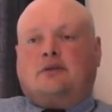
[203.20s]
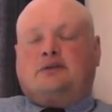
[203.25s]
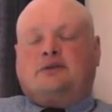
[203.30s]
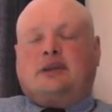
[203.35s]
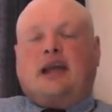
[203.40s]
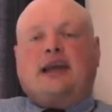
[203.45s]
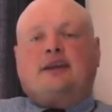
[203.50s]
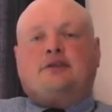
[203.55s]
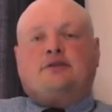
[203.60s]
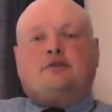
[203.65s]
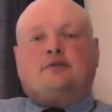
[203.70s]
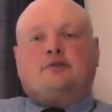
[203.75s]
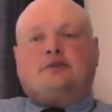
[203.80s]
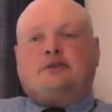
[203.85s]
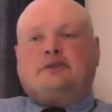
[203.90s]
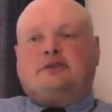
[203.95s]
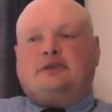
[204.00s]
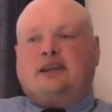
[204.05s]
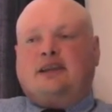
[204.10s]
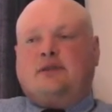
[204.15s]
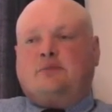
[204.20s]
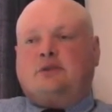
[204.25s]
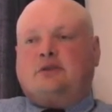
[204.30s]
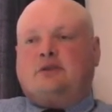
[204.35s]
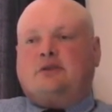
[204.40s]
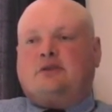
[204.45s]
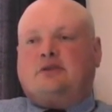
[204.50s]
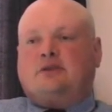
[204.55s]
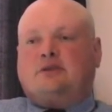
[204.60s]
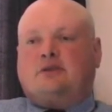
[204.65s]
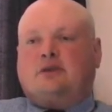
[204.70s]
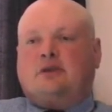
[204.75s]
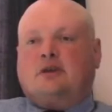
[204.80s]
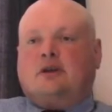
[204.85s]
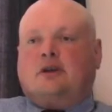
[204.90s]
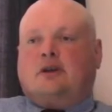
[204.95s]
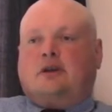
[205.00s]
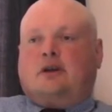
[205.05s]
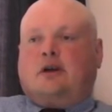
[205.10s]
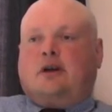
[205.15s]
angels and demons,
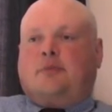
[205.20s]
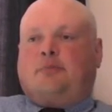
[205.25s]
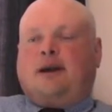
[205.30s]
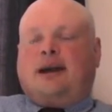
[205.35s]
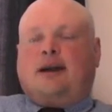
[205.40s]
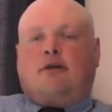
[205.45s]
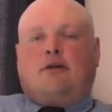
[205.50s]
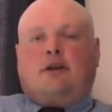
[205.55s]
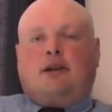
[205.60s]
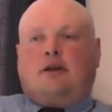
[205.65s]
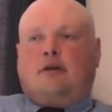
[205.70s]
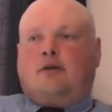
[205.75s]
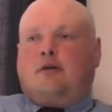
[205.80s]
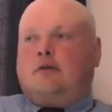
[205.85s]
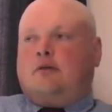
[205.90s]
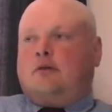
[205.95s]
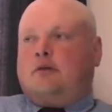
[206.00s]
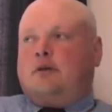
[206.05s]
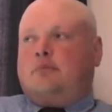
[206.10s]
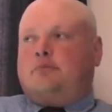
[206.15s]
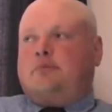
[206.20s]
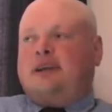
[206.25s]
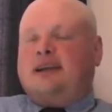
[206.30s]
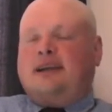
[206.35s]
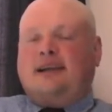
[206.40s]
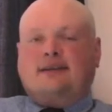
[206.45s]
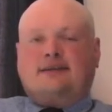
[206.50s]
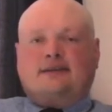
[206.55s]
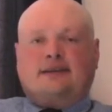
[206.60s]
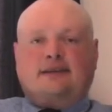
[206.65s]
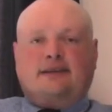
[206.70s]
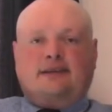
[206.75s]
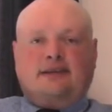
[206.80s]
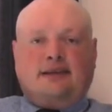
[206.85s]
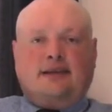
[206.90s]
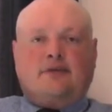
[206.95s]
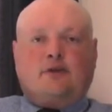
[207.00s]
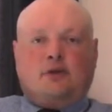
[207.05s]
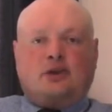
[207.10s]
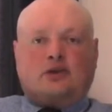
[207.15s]
parallel beings that
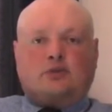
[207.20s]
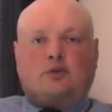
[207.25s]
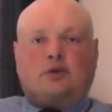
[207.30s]
live on this